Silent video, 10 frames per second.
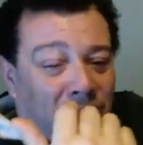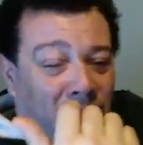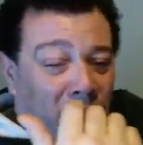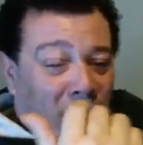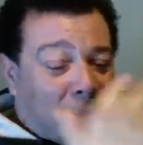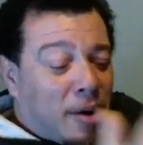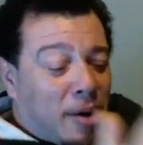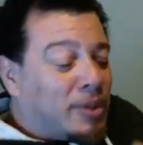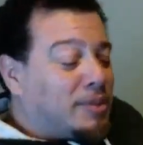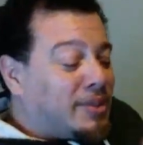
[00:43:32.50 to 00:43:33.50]
to come up
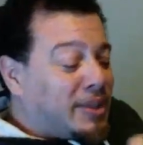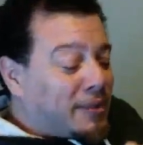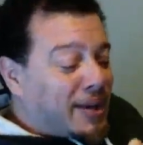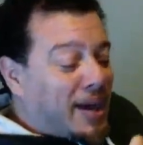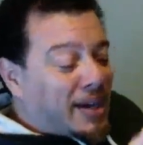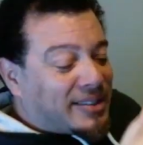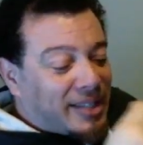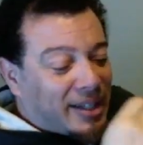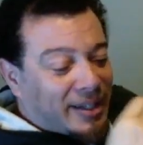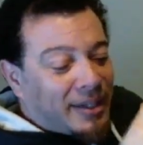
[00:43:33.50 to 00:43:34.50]
with some different guys
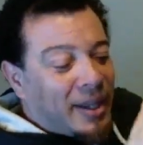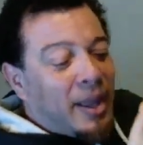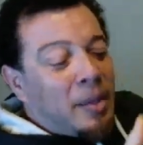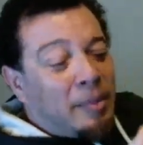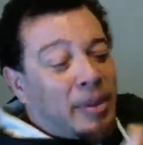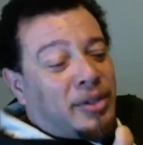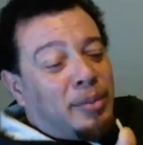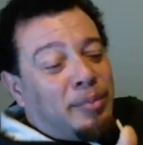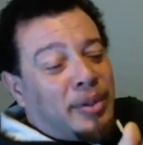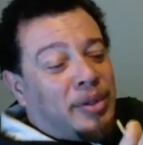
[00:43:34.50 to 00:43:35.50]
selling pit,
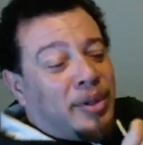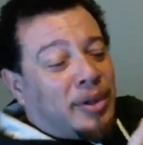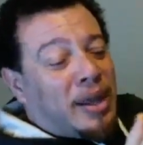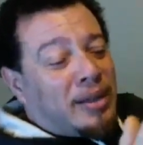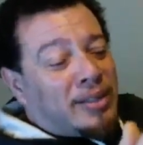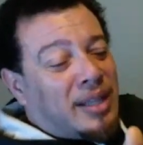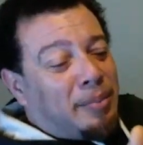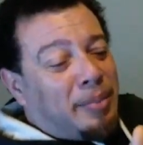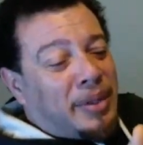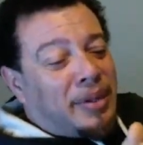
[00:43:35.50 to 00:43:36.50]
it's
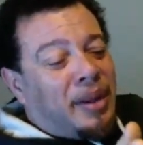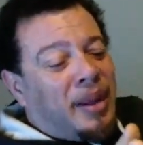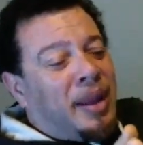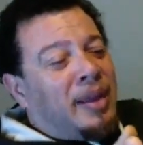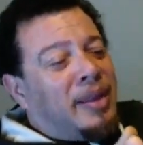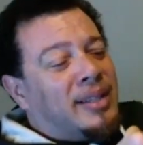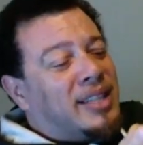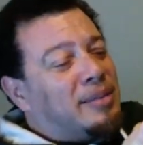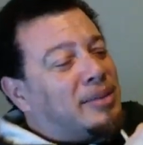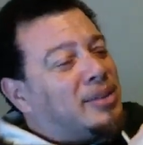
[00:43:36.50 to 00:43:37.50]
not pit. I think his
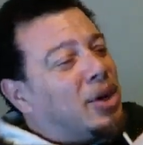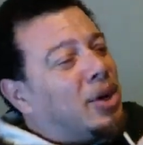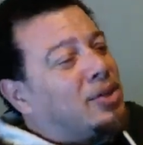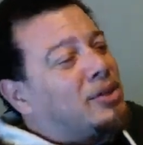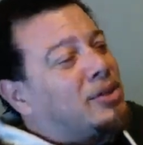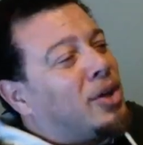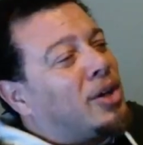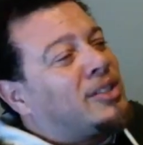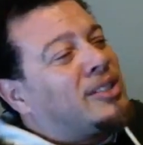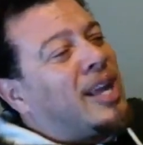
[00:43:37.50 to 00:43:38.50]
name is Dark
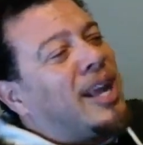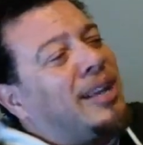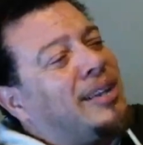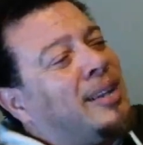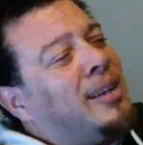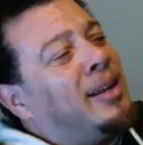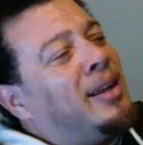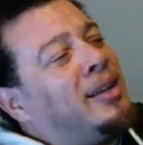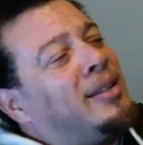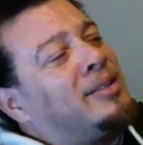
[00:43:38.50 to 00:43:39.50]
Side
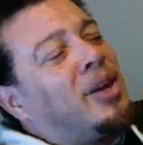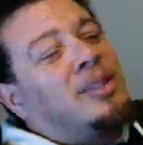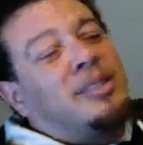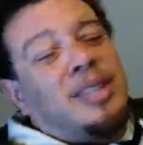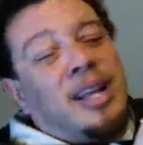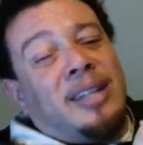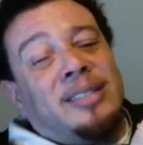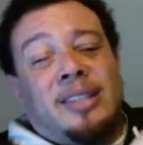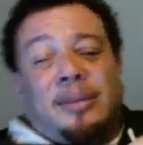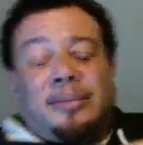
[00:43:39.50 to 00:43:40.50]

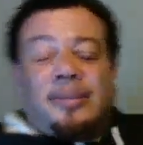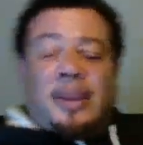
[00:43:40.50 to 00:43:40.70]
something.